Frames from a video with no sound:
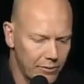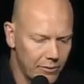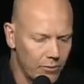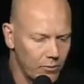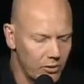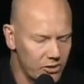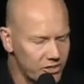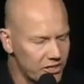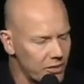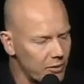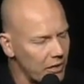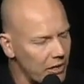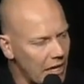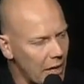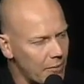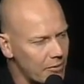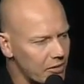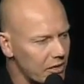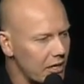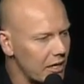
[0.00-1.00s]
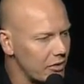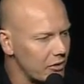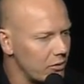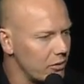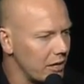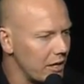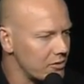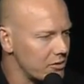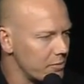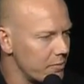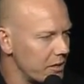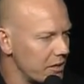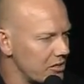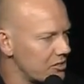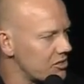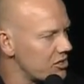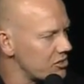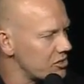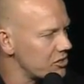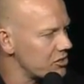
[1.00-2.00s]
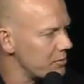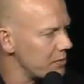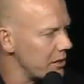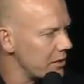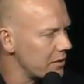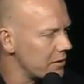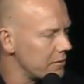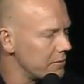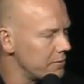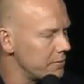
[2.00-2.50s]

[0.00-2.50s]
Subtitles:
we'll see what happens. I do have some big decisions to make here.